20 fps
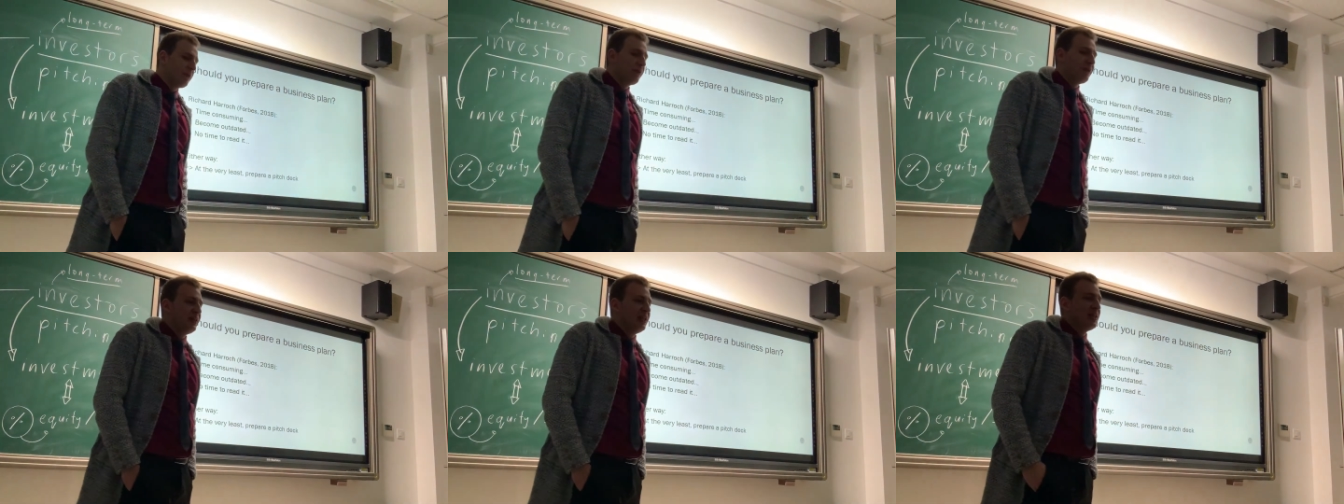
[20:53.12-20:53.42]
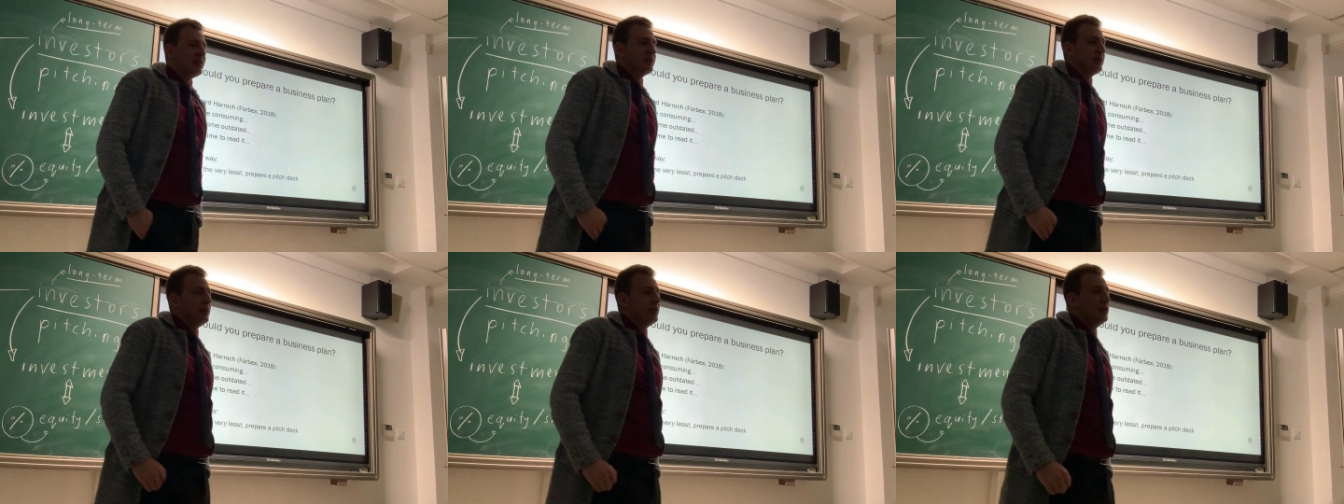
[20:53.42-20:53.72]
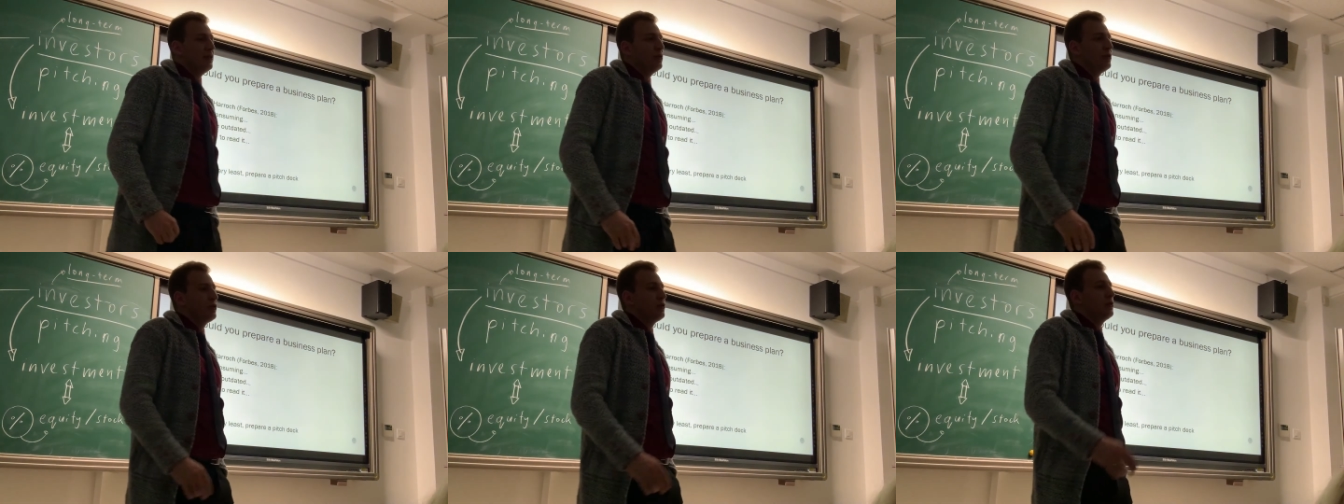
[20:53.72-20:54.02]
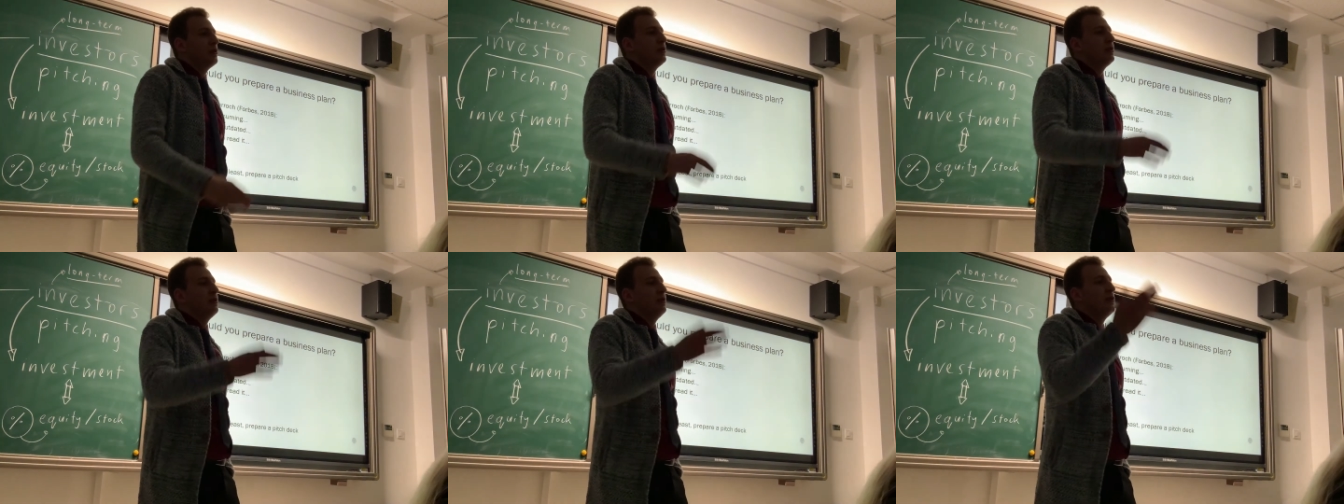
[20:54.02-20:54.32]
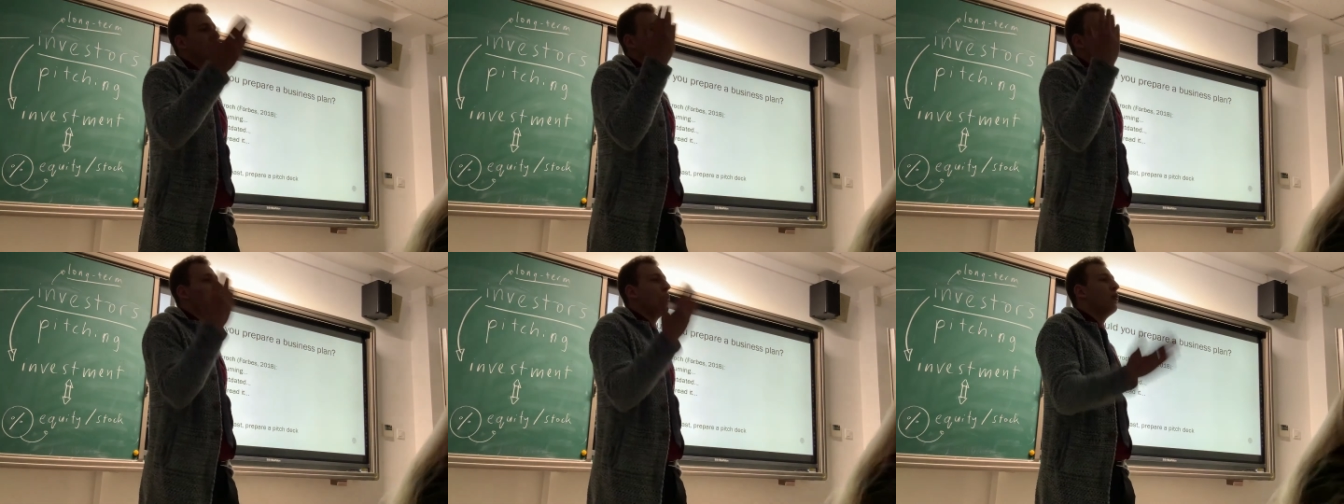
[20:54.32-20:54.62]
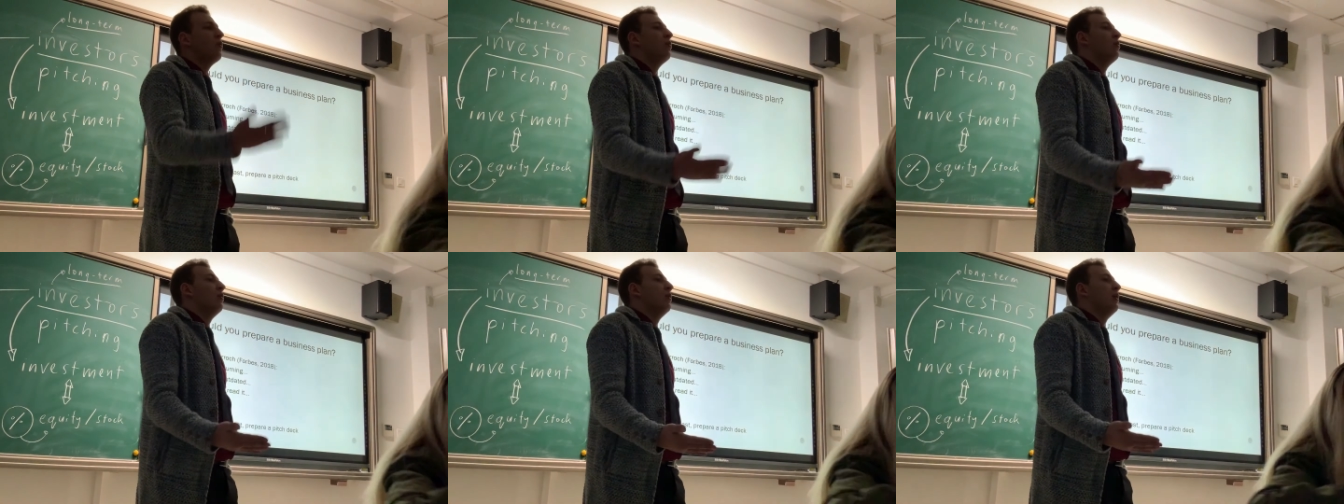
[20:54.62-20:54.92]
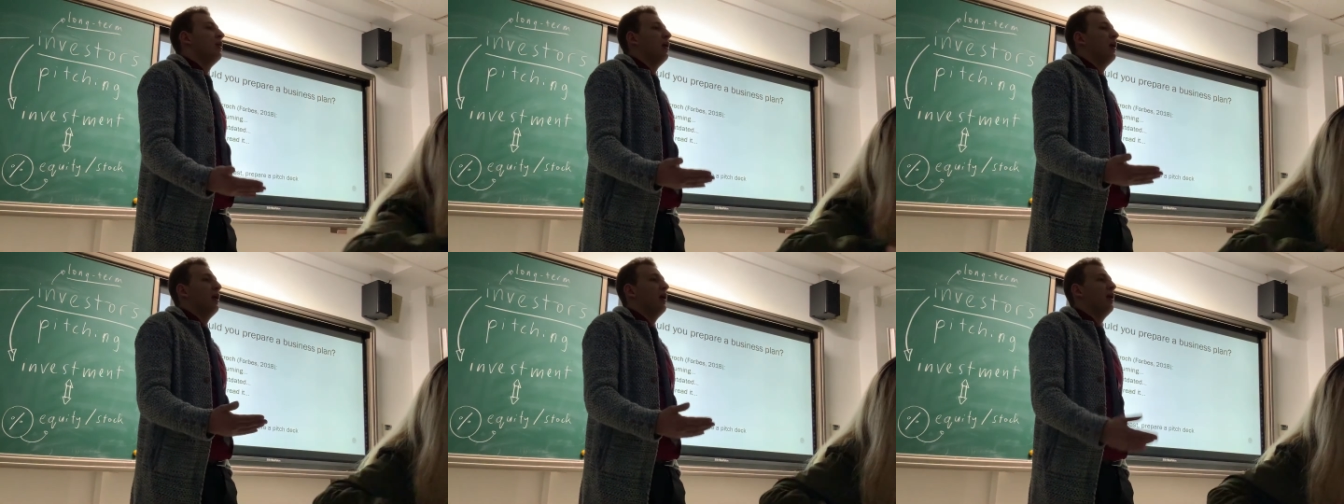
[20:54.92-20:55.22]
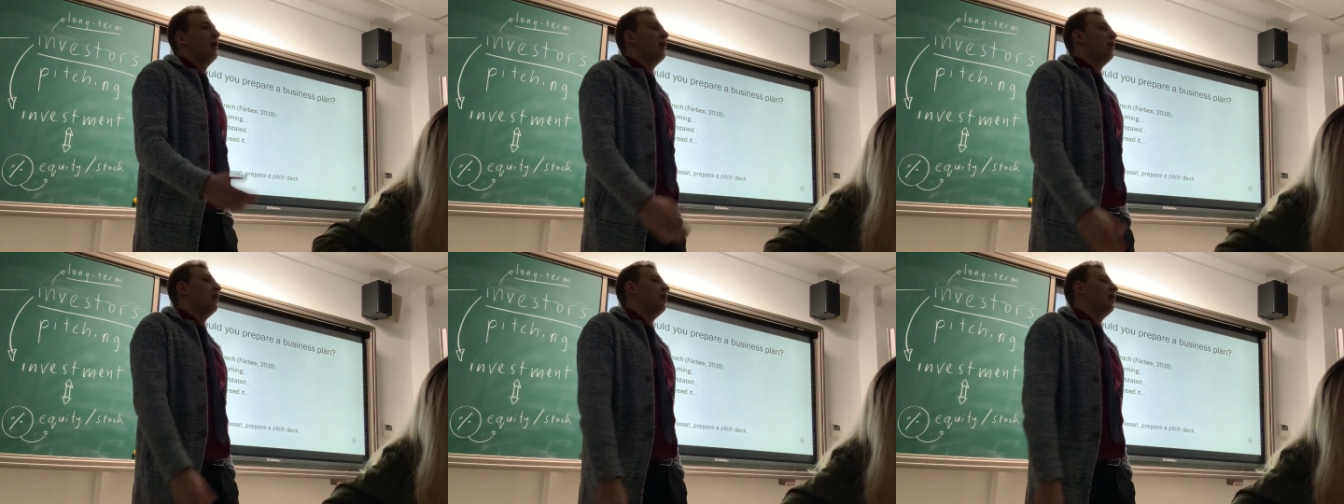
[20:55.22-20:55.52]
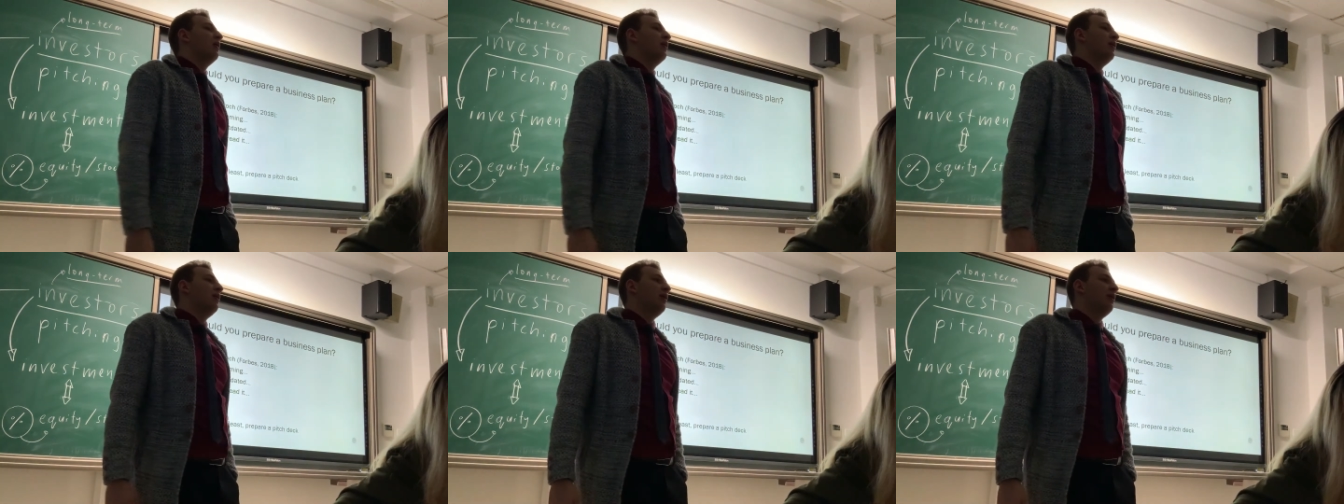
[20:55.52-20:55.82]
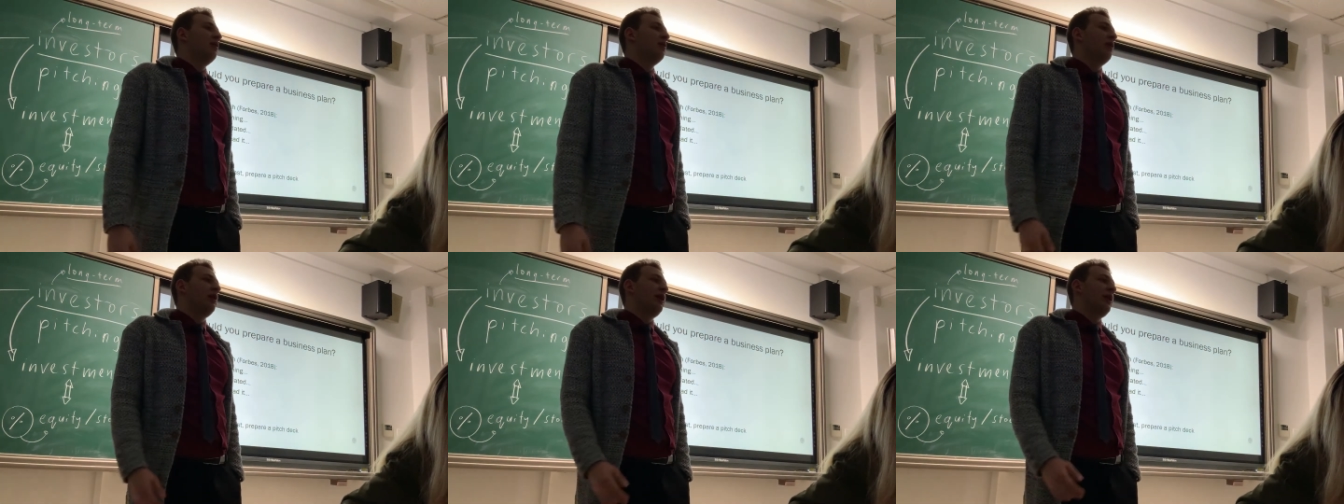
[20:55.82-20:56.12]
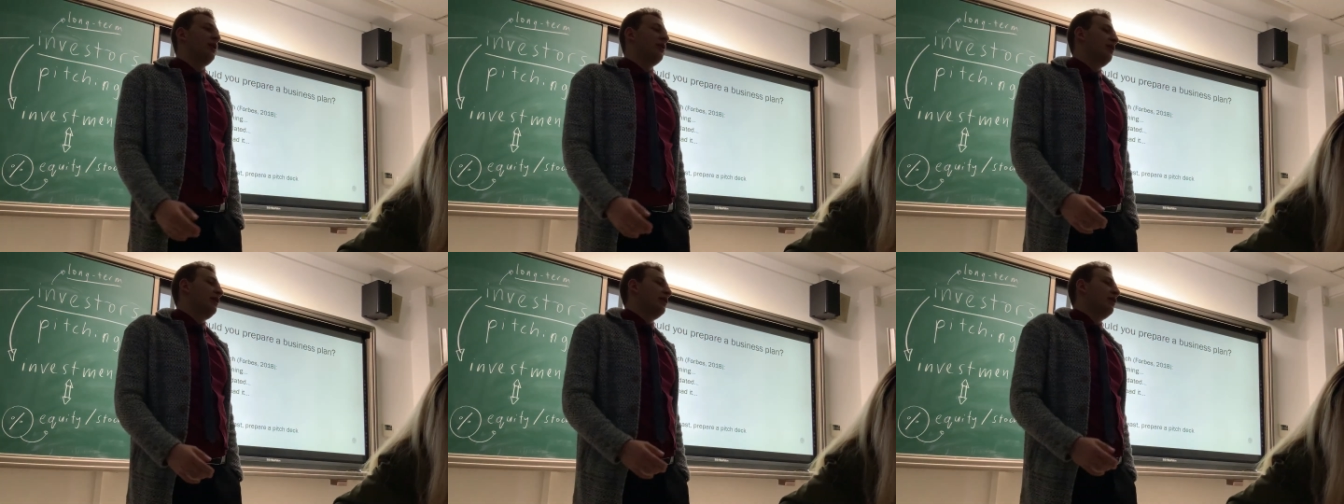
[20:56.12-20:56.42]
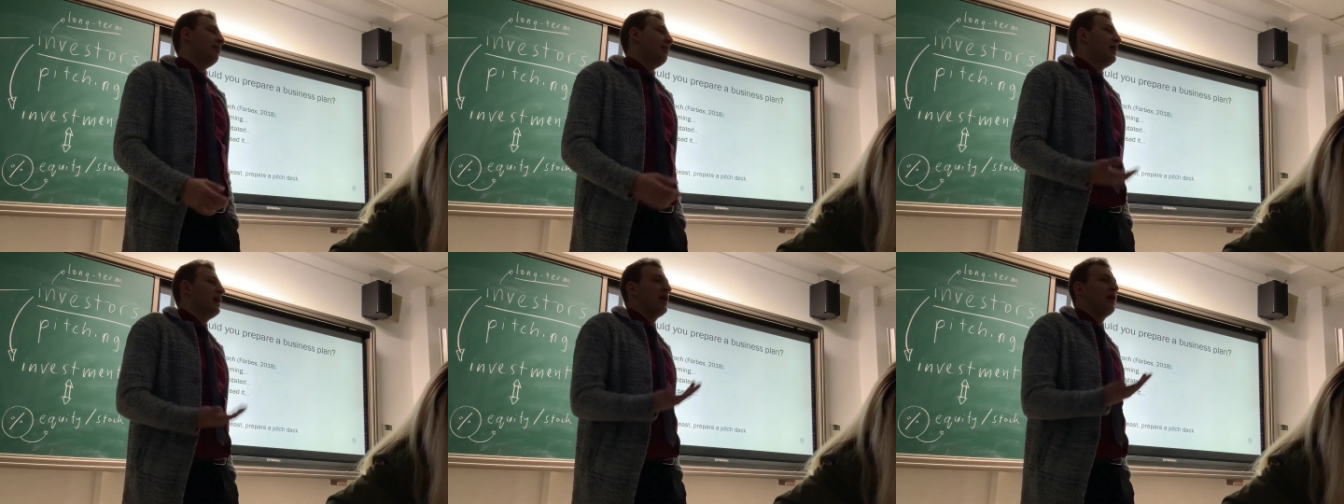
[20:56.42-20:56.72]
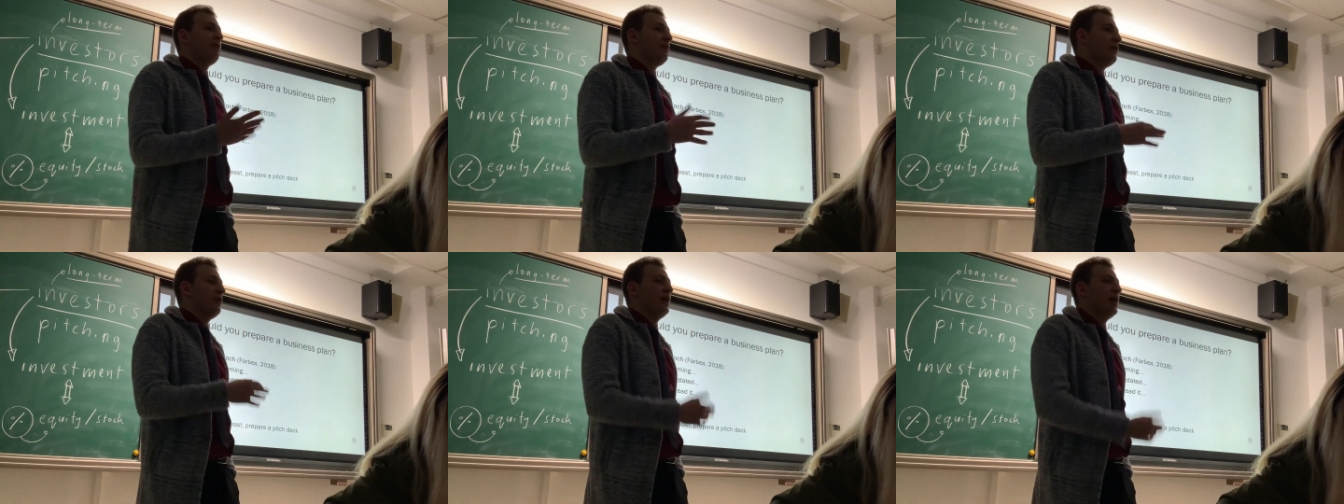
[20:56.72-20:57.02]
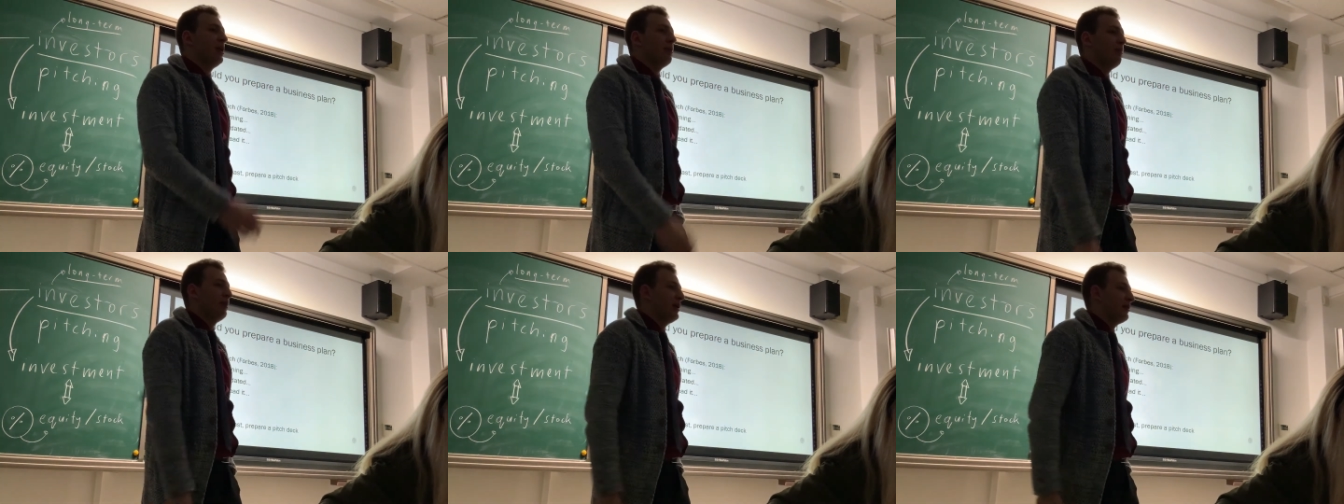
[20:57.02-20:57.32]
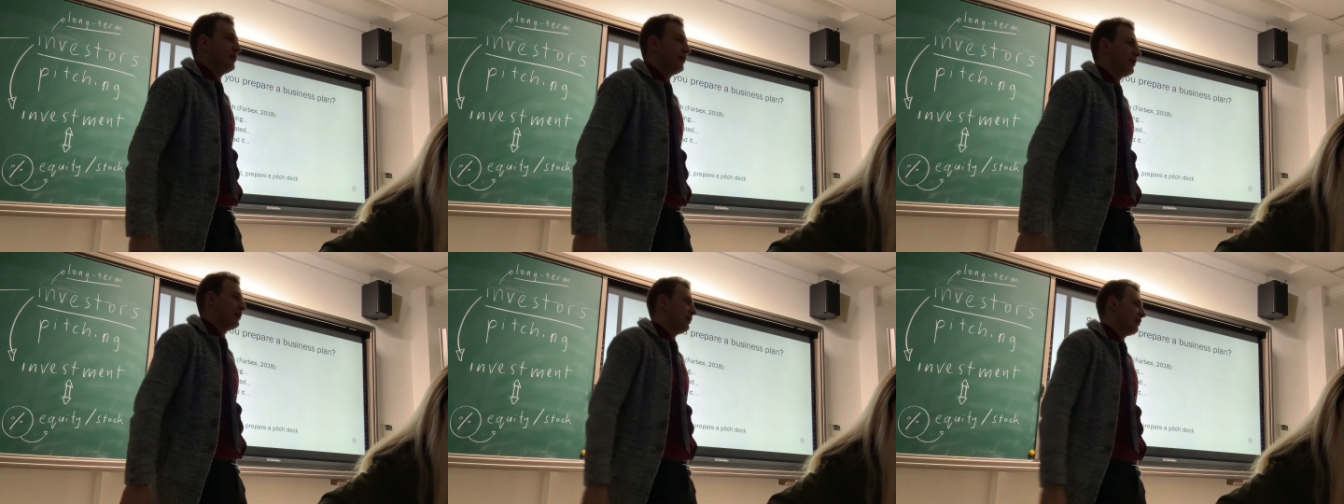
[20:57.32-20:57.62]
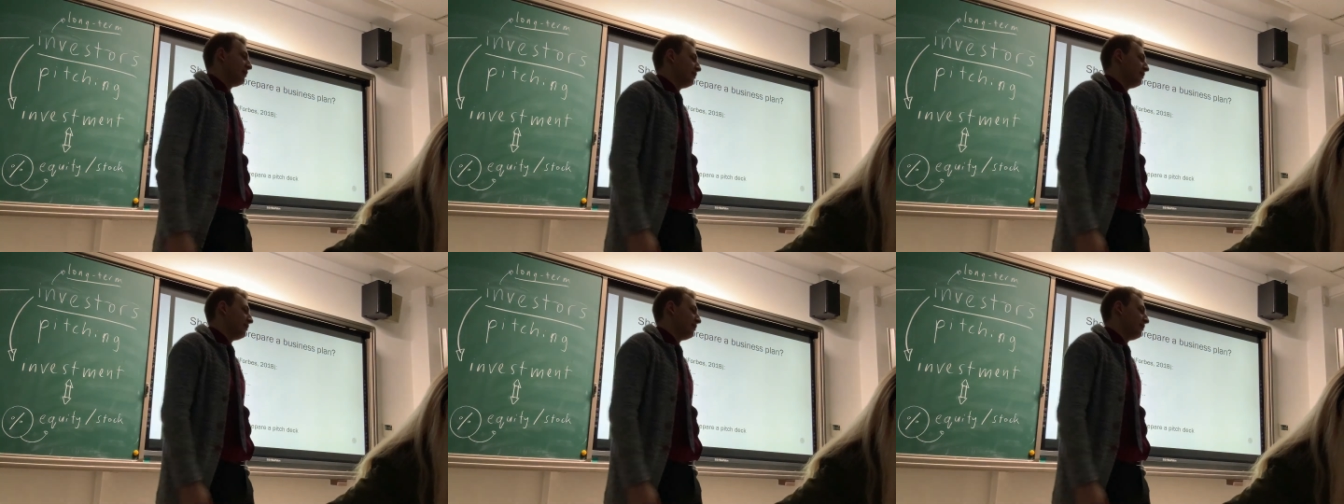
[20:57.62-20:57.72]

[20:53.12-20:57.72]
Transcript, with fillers: are things that you should know uh, like like the back of your hand, basically.